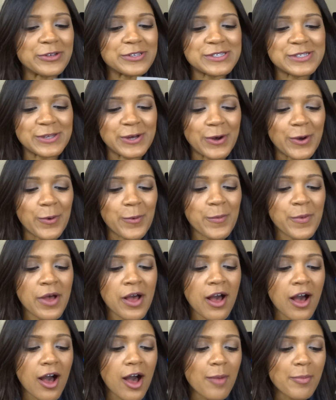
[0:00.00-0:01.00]
So
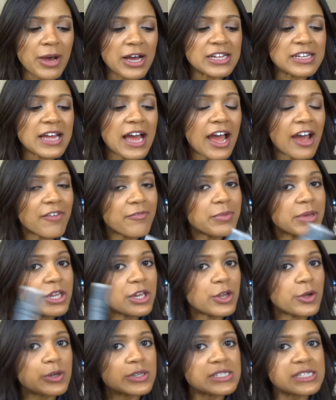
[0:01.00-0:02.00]
I have been
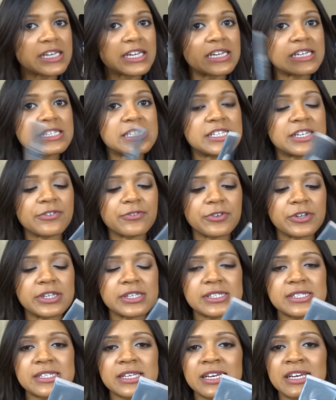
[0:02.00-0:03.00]
noticing a
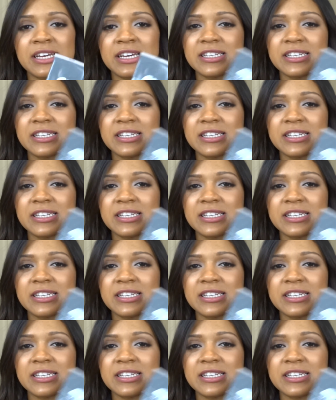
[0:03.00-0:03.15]
difference.